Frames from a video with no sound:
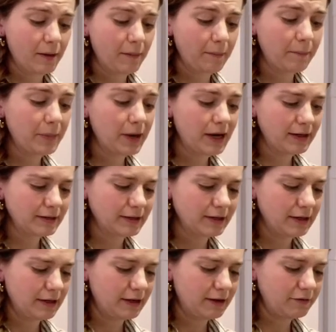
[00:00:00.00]
But
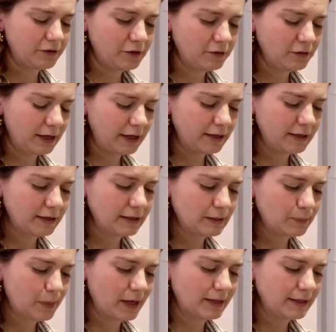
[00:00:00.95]
if you like
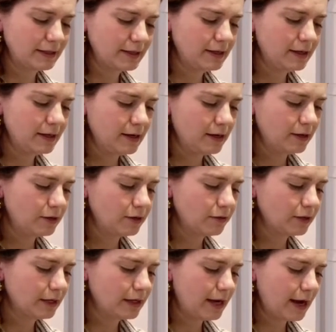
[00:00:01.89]
spicy, you
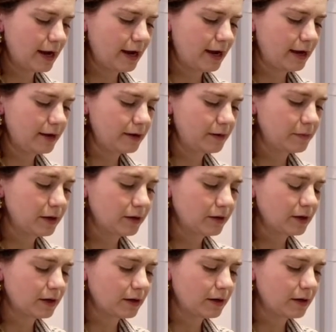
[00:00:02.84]
can add about
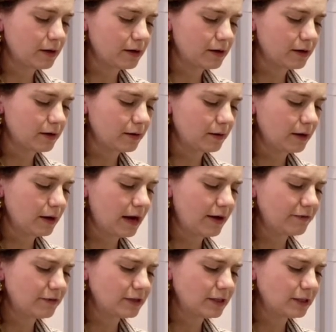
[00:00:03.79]
a
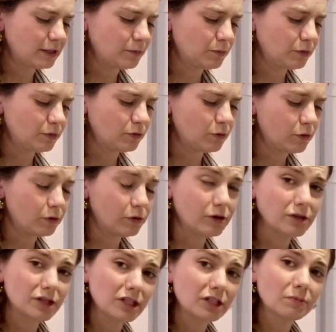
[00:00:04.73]
half a teaspoon, quarter
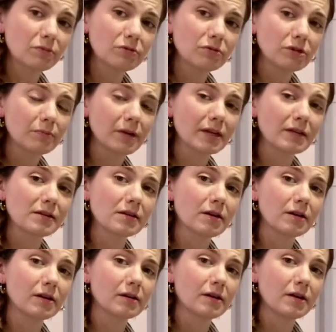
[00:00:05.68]
teaspoon, depending
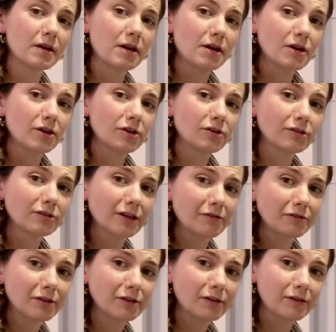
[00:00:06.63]
on your
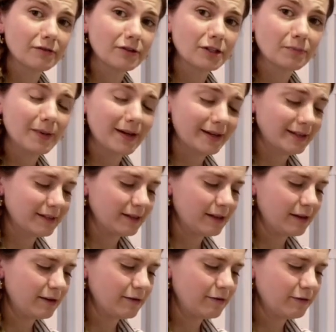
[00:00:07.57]
level of spice
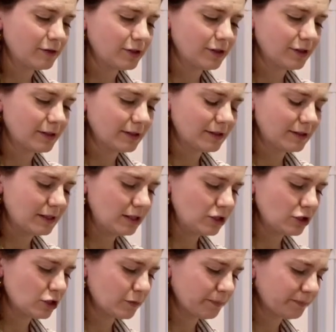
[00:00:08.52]
love to this
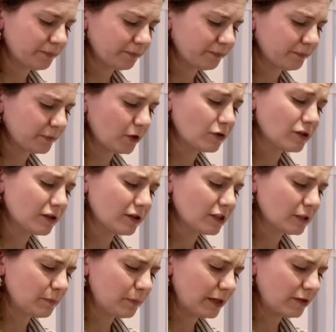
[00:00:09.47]
dish, or to
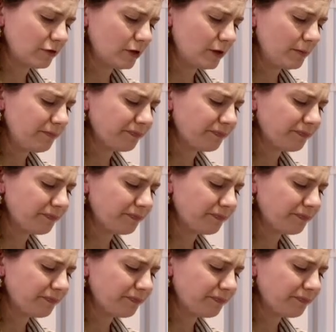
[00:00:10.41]
this spice rub,